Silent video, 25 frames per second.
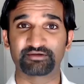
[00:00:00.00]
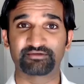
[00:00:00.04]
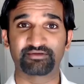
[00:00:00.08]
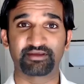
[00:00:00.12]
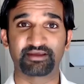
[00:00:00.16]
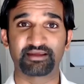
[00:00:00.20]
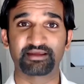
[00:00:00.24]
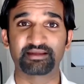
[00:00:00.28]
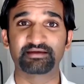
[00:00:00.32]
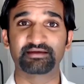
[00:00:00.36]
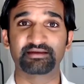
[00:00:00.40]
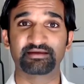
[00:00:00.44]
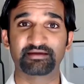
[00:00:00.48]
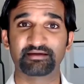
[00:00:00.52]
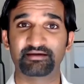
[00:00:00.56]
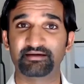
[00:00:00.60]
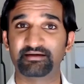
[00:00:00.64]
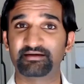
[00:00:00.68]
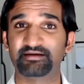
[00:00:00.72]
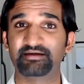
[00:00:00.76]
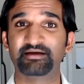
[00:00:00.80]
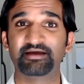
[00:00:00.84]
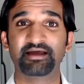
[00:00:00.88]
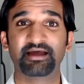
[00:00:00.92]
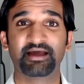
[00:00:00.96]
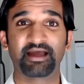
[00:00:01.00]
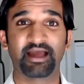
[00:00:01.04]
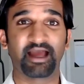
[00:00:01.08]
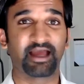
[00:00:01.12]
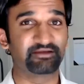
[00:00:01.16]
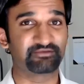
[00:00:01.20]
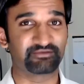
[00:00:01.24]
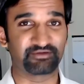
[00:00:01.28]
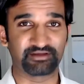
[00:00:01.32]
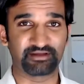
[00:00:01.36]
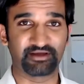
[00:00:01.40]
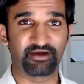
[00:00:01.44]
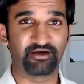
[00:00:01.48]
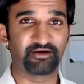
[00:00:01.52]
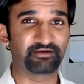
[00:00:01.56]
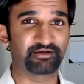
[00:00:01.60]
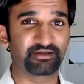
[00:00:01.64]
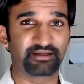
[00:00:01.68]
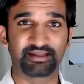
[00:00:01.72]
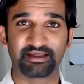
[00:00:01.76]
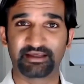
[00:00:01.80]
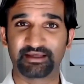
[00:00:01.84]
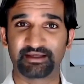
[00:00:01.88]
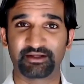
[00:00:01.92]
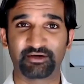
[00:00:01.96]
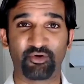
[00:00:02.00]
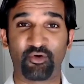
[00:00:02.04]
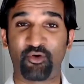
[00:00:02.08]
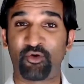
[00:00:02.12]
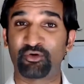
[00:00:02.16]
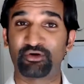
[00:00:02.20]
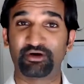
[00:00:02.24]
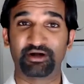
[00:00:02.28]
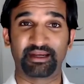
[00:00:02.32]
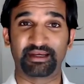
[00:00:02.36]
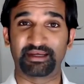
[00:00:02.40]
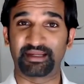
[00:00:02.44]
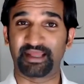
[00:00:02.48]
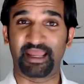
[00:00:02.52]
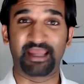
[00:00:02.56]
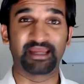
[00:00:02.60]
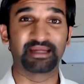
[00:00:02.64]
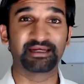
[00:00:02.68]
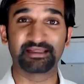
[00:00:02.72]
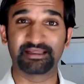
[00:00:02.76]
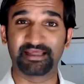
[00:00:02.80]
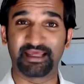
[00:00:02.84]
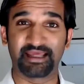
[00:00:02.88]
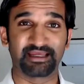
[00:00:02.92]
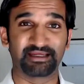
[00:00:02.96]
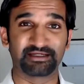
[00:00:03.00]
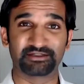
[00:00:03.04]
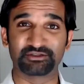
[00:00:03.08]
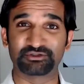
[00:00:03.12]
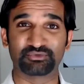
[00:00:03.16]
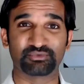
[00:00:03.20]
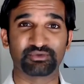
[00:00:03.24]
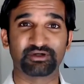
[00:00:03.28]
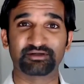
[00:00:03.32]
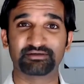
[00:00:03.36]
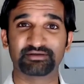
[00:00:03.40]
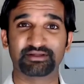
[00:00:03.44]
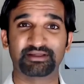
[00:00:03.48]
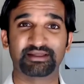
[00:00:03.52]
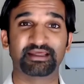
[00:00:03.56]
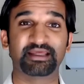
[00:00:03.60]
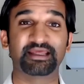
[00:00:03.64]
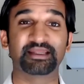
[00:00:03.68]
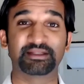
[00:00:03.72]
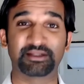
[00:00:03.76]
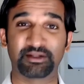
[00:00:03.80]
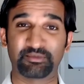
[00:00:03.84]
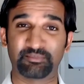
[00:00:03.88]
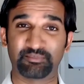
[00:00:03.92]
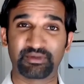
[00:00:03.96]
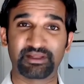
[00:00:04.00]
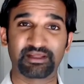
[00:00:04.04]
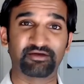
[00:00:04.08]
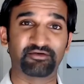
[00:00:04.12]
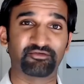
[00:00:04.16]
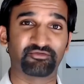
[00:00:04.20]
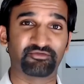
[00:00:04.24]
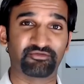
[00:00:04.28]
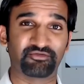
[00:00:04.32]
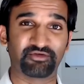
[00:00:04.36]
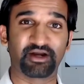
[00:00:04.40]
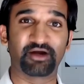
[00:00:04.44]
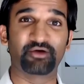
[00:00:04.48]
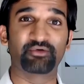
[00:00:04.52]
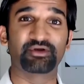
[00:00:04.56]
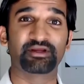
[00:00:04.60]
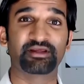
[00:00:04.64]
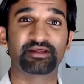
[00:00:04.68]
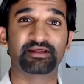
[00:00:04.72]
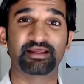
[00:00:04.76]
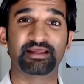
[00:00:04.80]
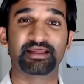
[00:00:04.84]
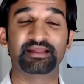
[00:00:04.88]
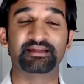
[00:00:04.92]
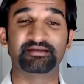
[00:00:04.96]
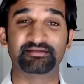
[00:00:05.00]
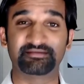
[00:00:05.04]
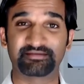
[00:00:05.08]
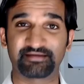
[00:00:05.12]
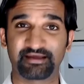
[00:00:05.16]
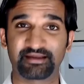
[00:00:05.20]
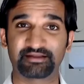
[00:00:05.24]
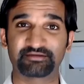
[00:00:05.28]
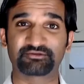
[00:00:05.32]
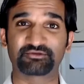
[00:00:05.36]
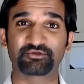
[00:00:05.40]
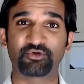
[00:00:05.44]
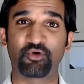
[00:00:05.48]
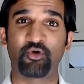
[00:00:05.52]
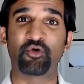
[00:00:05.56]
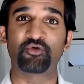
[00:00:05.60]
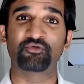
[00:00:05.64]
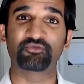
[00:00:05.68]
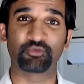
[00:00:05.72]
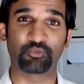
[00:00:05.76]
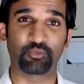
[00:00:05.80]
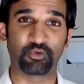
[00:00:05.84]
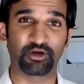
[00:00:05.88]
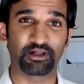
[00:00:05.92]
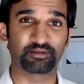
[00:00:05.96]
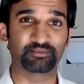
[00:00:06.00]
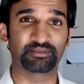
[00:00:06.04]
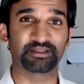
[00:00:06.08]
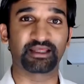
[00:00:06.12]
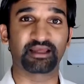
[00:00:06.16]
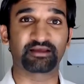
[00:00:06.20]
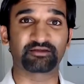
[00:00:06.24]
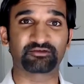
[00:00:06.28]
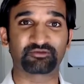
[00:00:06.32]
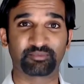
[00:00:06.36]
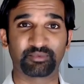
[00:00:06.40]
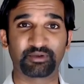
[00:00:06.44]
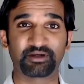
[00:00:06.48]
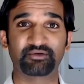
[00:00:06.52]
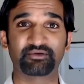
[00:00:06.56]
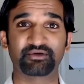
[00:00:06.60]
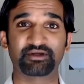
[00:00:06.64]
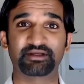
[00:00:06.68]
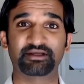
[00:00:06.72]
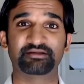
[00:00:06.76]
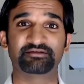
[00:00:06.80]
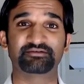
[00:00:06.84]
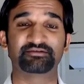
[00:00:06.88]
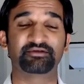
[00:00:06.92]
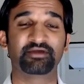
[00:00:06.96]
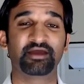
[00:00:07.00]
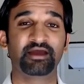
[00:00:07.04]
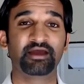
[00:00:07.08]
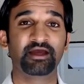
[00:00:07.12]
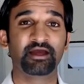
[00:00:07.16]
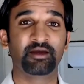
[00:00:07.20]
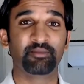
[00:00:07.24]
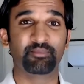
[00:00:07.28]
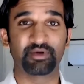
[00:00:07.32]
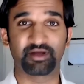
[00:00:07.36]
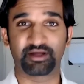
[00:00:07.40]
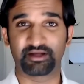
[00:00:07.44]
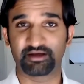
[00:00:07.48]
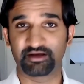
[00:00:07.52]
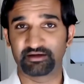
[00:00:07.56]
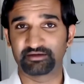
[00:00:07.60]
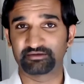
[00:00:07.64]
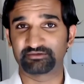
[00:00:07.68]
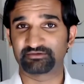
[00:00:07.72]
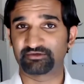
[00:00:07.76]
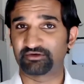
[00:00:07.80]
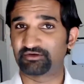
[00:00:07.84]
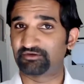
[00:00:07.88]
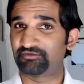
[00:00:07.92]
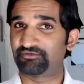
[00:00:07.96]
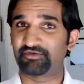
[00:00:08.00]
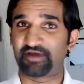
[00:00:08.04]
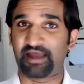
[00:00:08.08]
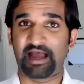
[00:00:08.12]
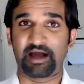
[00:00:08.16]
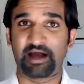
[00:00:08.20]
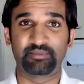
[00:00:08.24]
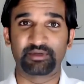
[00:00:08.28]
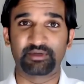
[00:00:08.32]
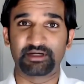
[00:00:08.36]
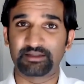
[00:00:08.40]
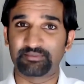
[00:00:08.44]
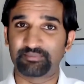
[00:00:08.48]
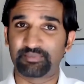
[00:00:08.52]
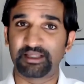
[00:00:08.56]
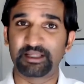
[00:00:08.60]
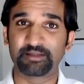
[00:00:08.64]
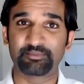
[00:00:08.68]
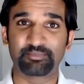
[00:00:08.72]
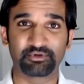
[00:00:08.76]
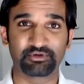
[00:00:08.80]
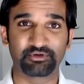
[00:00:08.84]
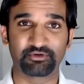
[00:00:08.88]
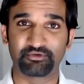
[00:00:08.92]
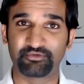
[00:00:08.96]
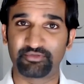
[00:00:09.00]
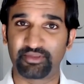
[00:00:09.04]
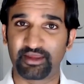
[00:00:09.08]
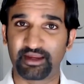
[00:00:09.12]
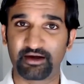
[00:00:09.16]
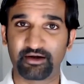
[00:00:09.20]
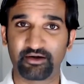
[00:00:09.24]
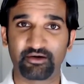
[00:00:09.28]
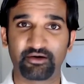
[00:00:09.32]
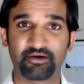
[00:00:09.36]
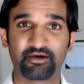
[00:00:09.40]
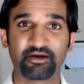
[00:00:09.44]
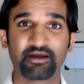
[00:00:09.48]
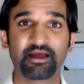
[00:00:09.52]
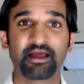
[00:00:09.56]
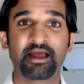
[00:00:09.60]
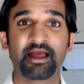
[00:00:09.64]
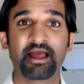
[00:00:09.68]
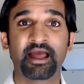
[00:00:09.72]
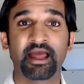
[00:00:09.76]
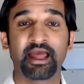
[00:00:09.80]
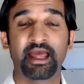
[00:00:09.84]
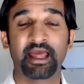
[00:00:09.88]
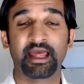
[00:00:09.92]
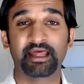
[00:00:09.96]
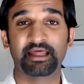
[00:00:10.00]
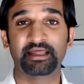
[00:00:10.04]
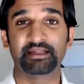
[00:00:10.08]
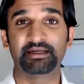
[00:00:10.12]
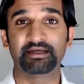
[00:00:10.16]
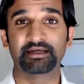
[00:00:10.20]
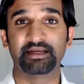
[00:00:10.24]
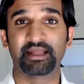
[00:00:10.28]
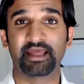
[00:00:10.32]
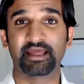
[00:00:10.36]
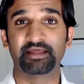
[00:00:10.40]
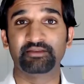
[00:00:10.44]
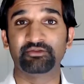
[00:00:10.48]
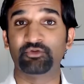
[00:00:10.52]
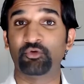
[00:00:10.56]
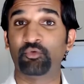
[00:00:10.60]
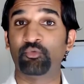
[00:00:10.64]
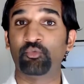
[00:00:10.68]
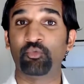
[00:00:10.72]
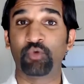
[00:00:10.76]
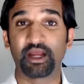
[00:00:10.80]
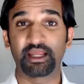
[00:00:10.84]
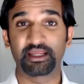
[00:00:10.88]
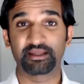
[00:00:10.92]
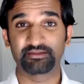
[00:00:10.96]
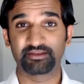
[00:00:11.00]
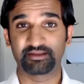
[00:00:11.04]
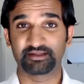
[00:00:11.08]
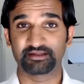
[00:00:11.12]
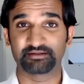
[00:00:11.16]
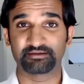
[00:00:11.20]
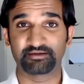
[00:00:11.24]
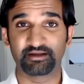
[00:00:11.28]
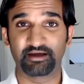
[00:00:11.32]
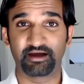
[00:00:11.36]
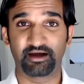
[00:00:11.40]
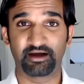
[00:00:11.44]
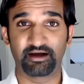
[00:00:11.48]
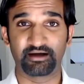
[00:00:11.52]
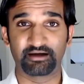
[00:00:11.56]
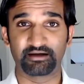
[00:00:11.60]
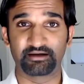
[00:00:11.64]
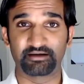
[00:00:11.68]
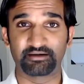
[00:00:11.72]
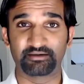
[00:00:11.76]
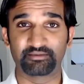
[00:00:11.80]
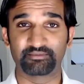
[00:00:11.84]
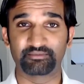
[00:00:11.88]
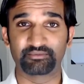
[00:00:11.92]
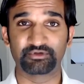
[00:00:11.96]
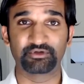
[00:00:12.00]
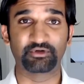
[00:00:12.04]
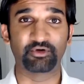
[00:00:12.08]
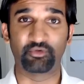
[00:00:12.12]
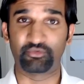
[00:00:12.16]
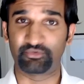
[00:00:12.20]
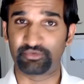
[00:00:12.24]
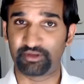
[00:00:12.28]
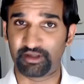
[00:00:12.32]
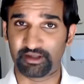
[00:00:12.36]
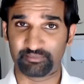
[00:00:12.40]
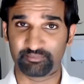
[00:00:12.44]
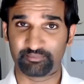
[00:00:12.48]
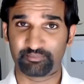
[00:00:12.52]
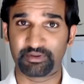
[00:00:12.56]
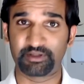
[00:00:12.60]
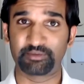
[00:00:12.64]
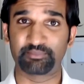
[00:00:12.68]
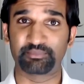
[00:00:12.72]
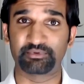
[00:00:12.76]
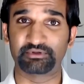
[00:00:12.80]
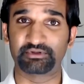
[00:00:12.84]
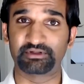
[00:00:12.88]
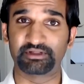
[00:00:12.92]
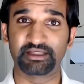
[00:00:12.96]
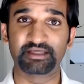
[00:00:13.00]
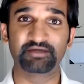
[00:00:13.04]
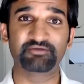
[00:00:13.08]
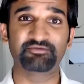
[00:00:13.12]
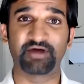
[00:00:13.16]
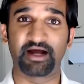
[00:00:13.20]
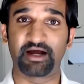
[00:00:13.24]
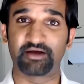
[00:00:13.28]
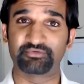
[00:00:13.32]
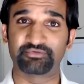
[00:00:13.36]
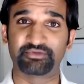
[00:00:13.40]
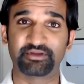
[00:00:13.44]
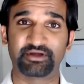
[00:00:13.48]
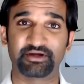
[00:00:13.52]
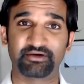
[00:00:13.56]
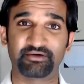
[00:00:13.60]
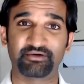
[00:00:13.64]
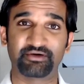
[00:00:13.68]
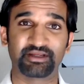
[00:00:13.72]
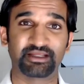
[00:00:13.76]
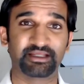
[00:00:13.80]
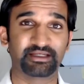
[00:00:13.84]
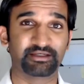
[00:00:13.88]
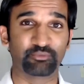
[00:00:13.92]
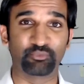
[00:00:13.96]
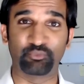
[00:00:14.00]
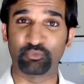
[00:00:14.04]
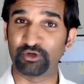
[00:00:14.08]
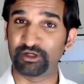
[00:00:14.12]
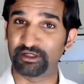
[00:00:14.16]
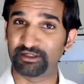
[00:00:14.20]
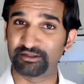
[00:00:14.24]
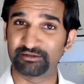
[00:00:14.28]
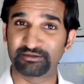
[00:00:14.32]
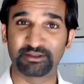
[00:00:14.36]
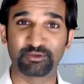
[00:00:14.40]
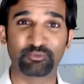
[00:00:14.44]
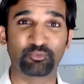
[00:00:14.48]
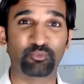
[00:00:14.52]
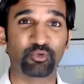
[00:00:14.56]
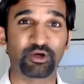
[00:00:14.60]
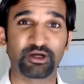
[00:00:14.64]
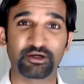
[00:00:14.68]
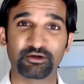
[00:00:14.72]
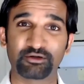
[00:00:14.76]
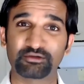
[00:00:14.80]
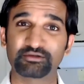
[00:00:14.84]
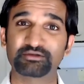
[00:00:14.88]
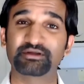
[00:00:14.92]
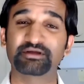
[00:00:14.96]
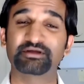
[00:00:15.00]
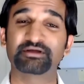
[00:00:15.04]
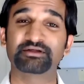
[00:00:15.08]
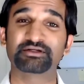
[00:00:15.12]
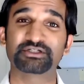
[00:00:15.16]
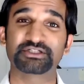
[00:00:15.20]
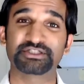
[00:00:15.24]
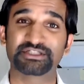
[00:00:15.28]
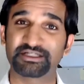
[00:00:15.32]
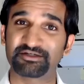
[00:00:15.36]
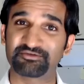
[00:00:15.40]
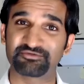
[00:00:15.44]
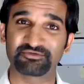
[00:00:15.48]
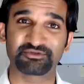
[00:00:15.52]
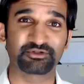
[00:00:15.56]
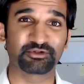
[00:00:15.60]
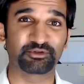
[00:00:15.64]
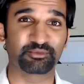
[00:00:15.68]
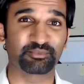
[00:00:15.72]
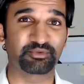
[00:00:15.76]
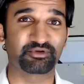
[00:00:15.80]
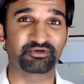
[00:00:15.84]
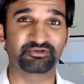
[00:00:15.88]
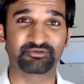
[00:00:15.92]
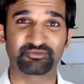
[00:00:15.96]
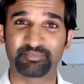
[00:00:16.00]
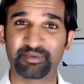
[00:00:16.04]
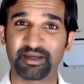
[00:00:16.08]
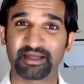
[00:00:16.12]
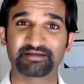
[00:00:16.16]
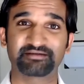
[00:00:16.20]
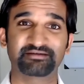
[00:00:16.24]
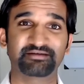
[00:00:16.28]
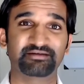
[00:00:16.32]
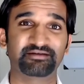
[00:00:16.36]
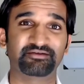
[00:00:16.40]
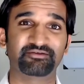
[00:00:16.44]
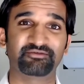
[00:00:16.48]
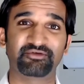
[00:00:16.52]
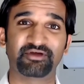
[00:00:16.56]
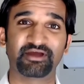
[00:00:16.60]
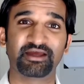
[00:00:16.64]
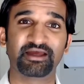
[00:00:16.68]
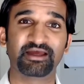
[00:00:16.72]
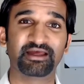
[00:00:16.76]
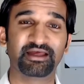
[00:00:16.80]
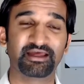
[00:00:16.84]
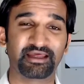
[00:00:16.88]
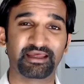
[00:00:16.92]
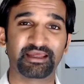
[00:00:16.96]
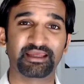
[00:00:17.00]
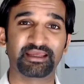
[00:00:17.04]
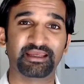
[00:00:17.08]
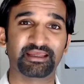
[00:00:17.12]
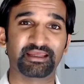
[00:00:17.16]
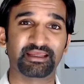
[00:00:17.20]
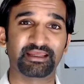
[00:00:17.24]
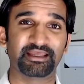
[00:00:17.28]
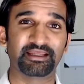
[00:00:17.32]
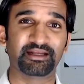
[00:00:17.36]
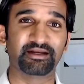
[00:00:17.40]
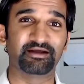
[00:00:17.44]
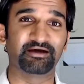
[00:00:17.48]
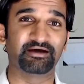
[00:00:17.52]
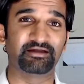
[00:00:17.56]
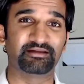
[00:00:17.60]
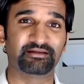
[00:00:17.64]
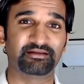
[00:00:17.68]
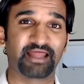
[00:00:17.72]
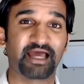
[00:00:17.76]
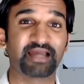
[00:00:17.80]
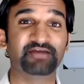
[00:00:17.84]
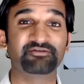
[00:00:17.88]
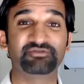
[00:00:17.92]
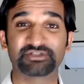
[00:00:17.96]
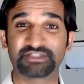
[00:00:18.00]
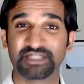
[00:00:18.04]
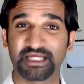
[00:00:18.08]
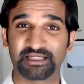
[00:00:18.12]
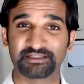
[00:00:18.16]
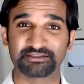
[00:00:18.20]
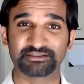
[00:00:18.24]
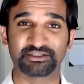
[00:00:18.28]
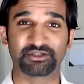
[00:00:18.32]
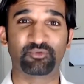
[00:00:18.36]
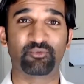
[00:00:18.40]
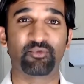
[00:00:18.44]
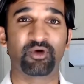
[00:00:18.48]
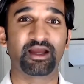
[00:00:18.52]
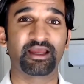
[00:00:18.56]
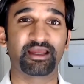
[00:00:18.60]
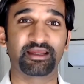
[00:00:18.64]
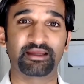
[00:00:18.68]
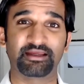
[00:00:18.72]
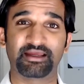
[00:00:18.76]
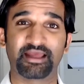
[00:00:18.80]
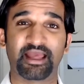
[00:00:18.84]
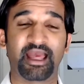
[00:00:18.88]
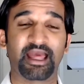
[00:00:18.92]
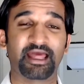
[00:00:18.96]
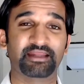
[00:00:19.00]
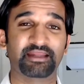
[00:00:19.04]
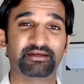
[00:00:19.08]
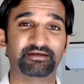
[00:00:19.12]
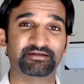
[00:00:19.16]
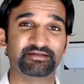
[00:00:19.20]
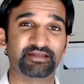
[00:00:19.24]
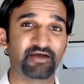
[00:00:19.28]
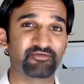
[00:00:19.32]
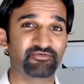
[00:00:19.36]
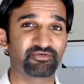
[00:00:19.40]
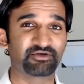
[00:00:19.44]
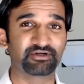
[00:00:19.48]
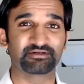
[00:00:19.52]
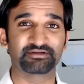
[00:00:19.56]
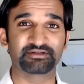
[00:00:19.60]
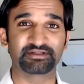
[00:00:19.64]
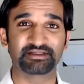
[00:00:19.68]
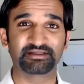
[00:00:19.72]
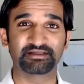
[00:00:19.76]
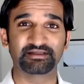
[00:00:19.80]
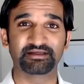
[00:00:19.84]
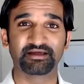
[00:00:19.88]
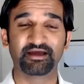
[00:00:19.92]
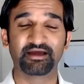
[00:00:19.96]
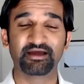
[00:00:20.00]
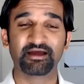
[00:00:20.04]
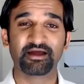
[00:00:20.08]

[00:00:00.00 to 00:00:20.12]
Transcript: to India as a young kid or at any age, really. It can be a very intense, overwhelming experience because of how many people are there, and the way that that people live out there. It really will shift your perspective in a life-changing way. And definitely